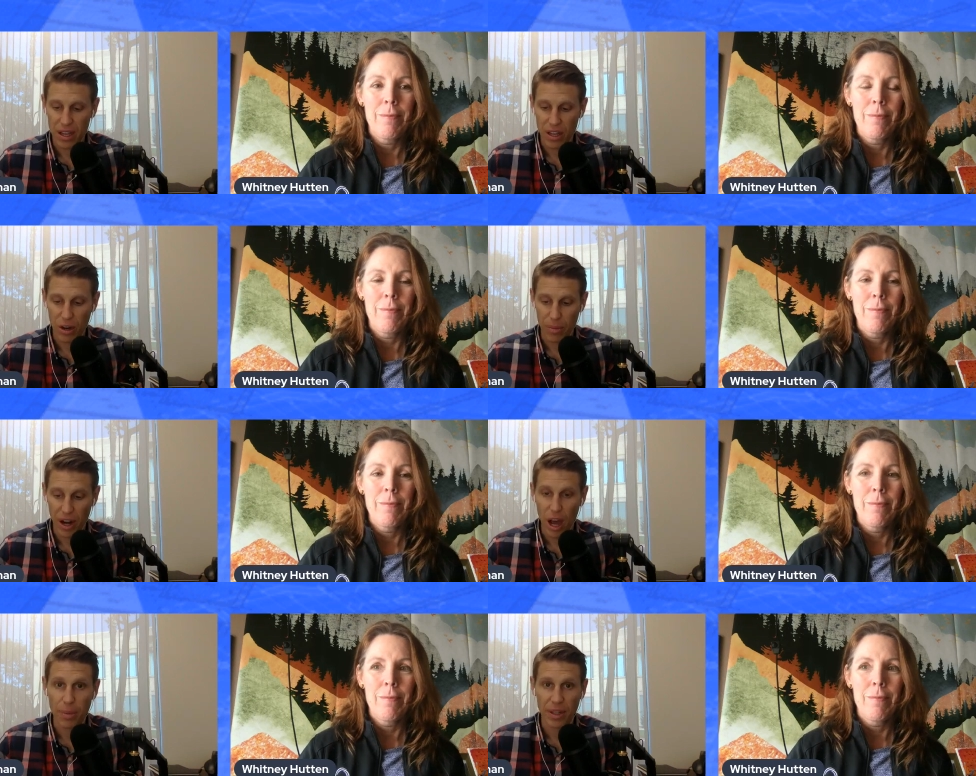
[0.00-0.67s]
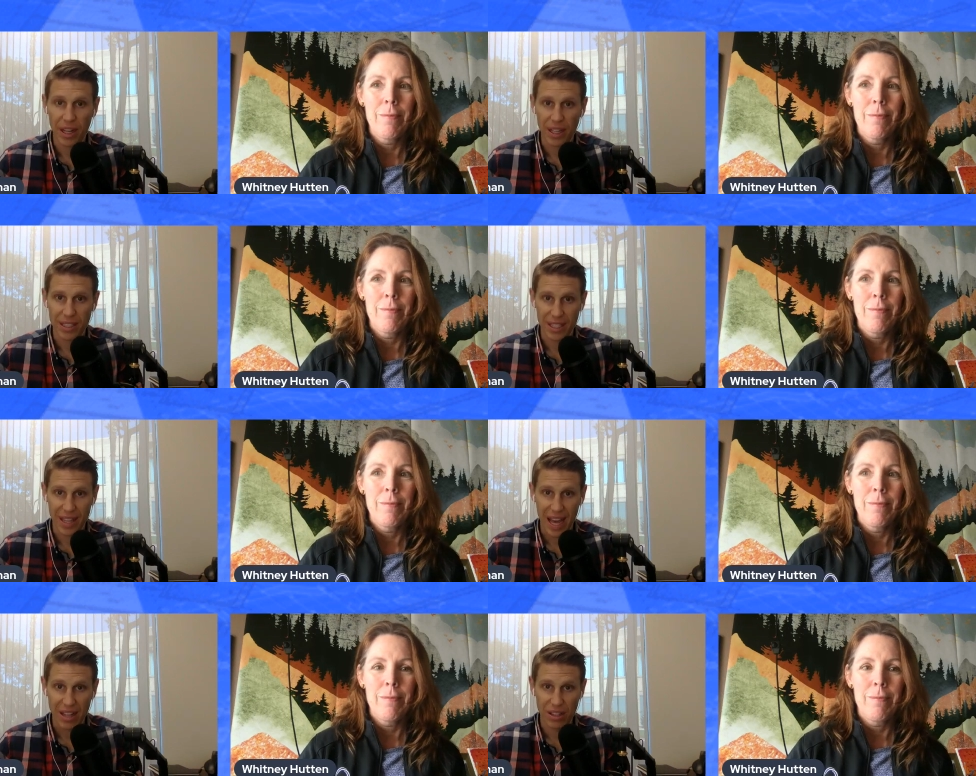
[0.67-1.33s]
Speaker 1: you know monopolized
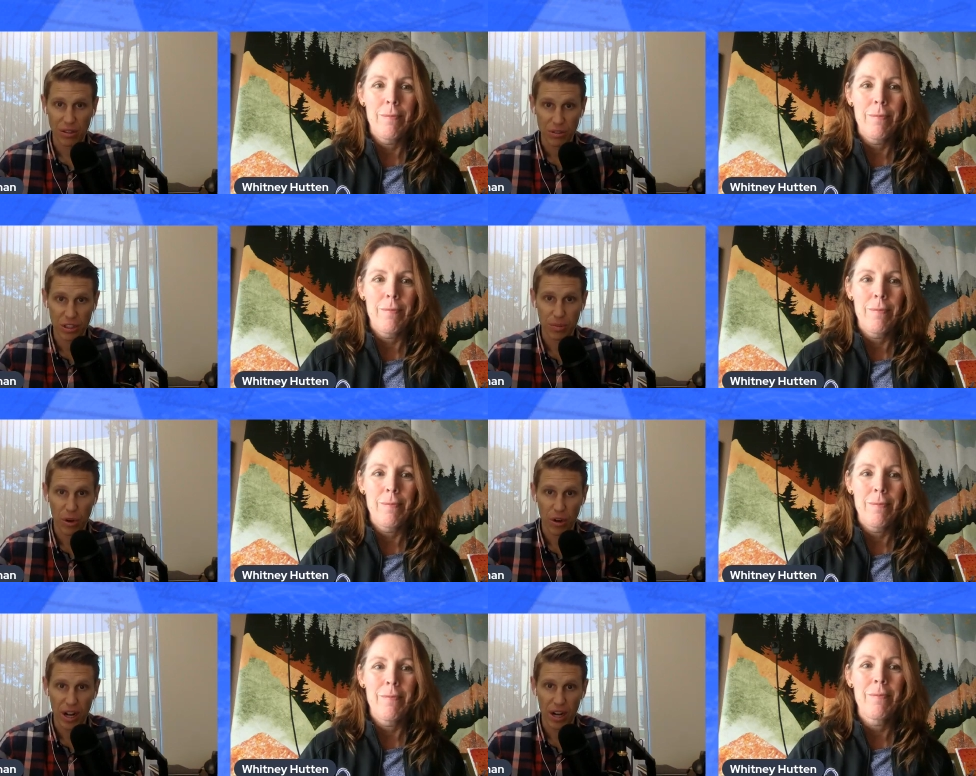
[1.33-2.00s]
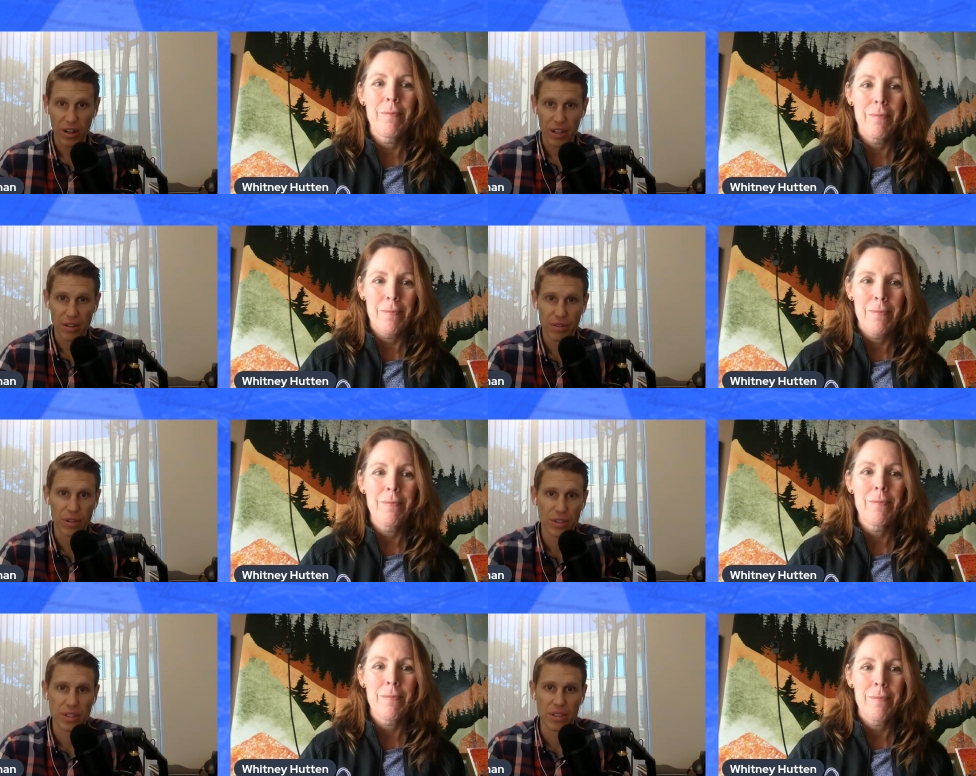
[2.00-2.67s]
in that little small area
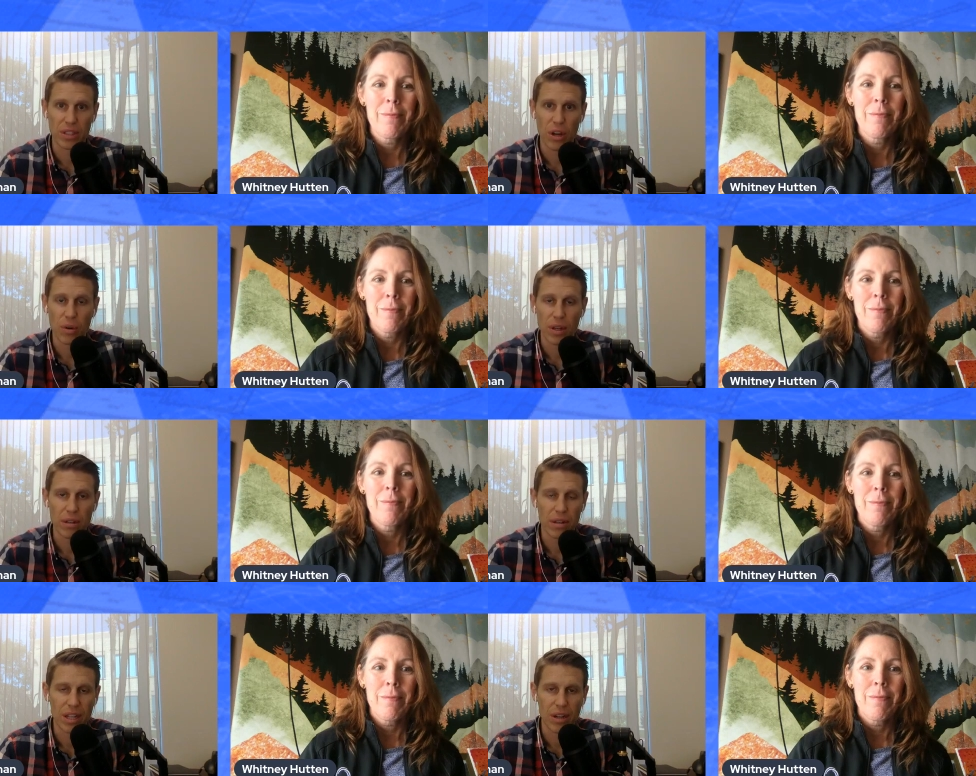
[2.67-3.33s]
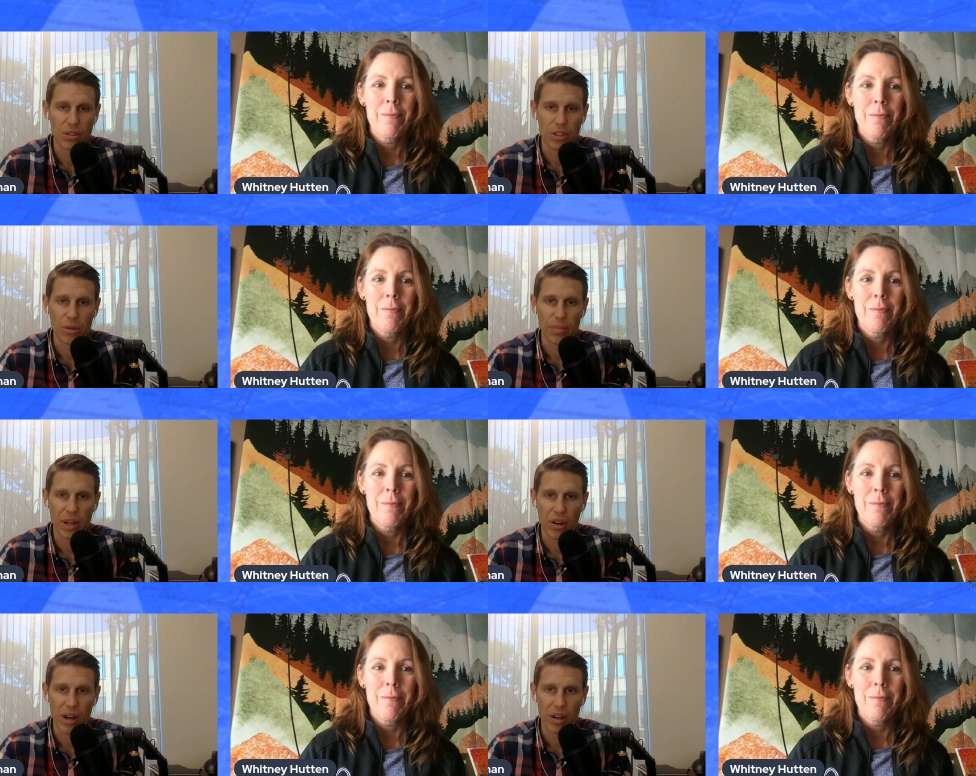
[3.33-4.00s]
versus going you know to a
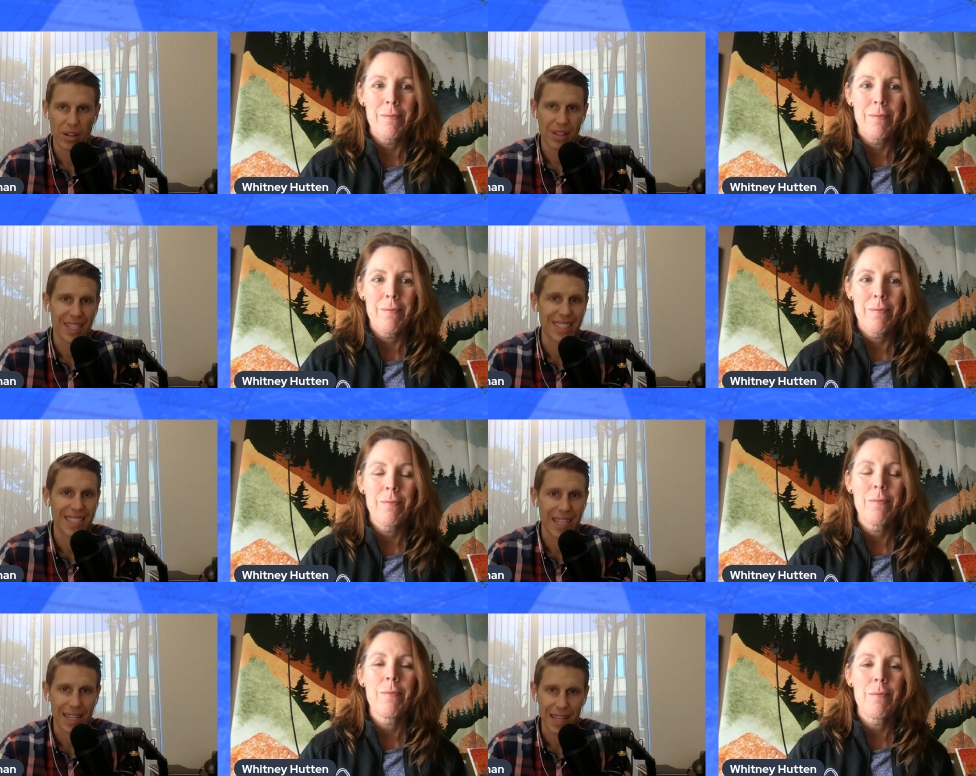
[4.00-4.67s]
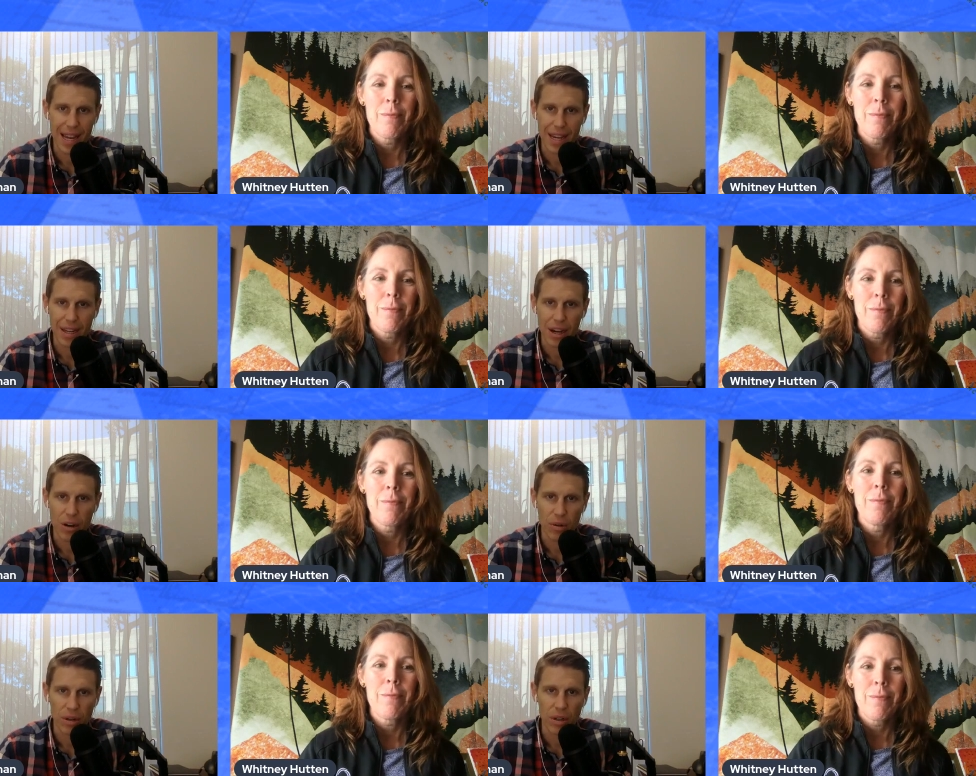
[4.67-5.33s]
bigger area like San
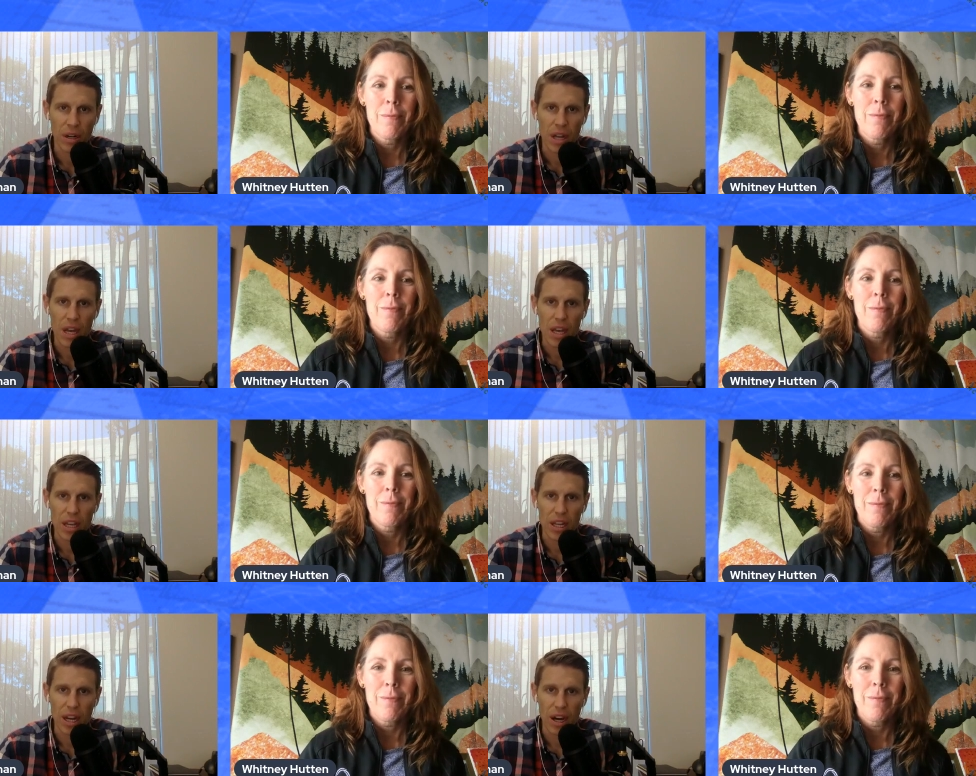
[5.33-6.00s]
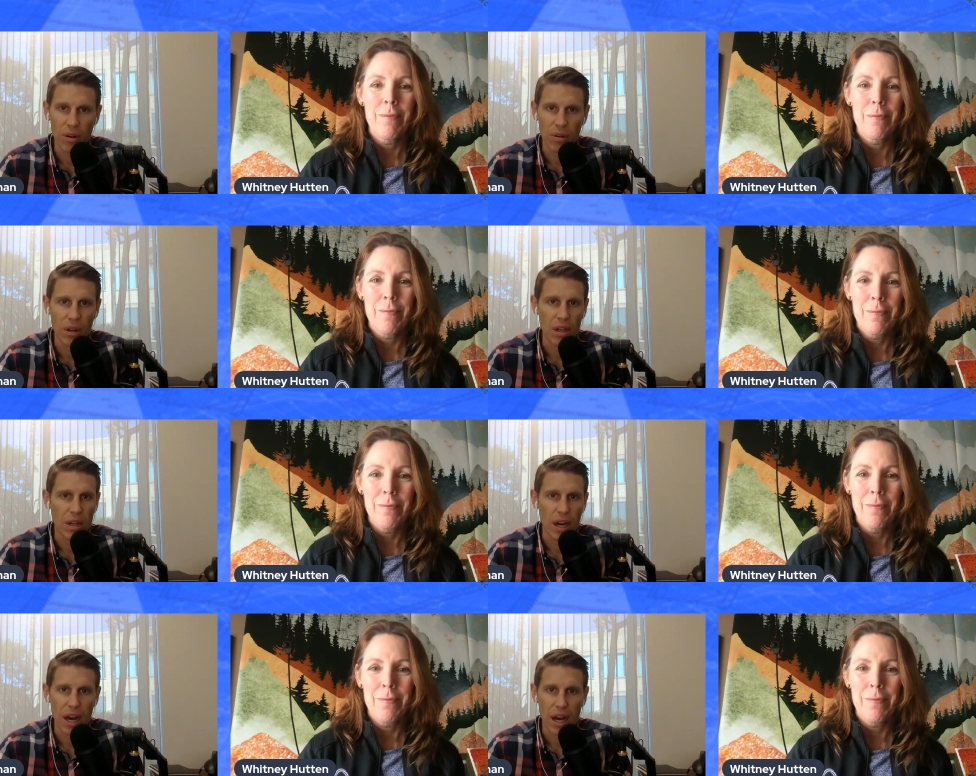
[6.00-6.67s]
Diego or you know
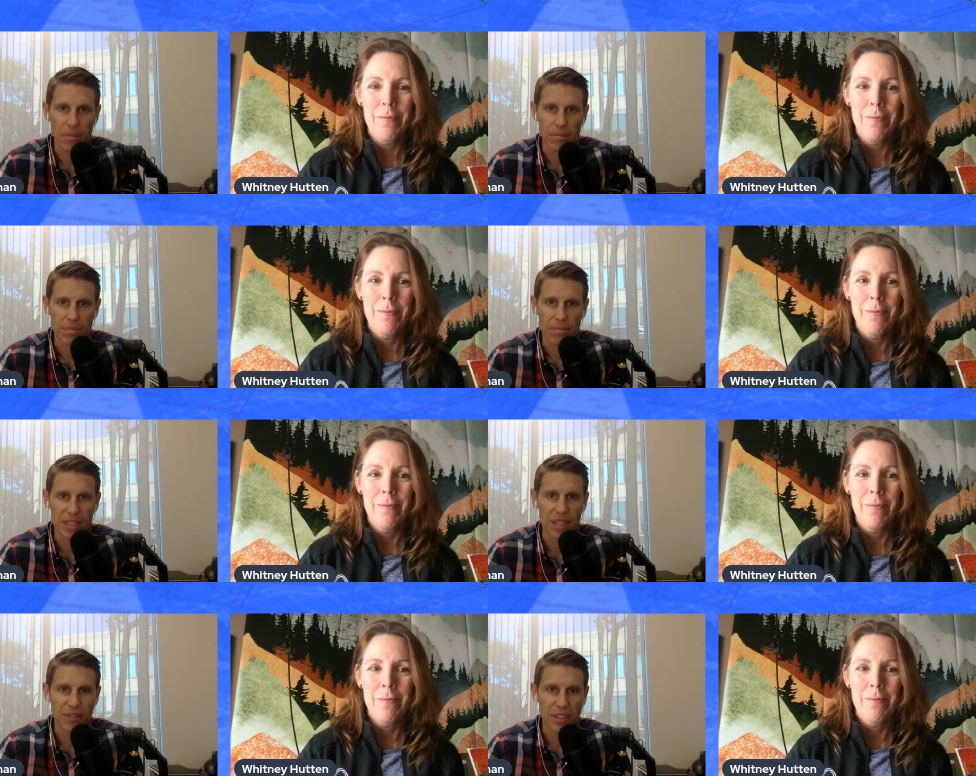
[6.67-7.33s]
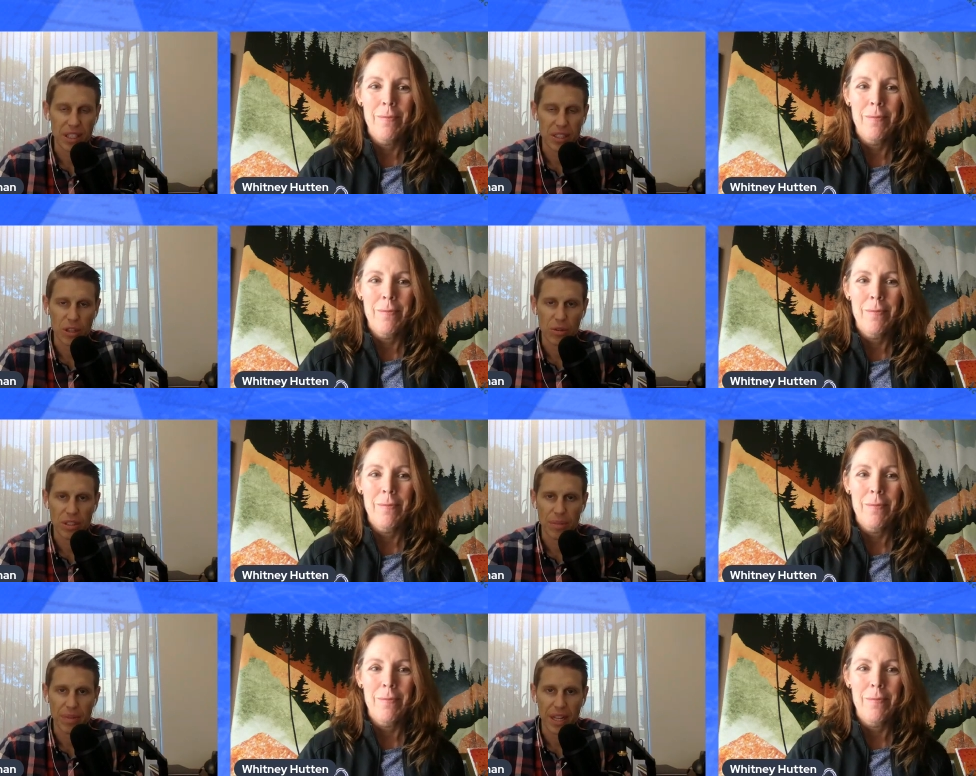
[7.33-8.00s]
um, San Francisco
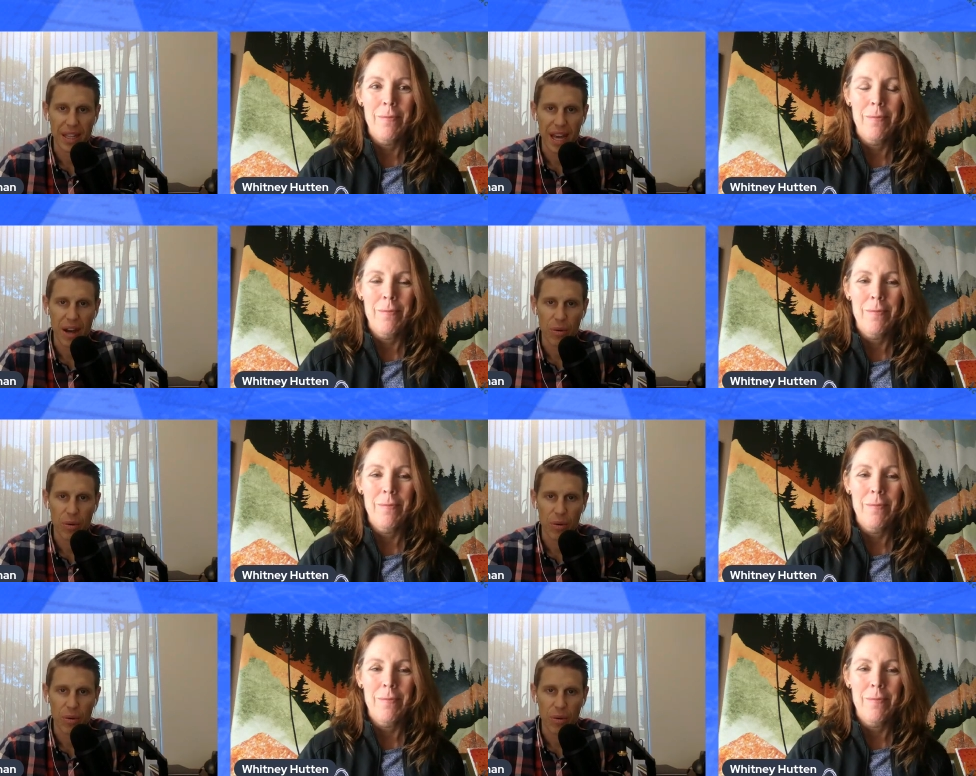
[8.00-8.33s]
or something like that